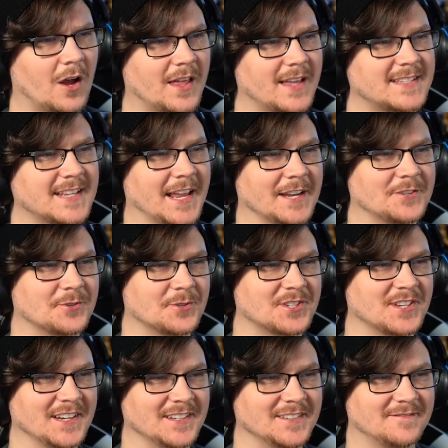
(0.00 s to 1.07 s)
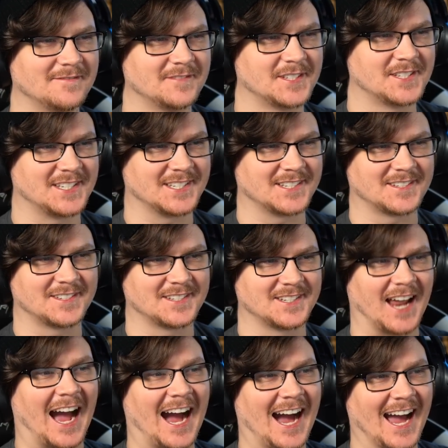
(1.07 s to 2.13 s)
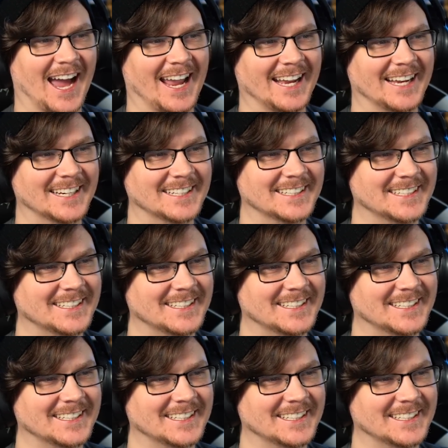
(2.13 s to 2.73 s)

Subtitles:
Oh, that's an interesting tie.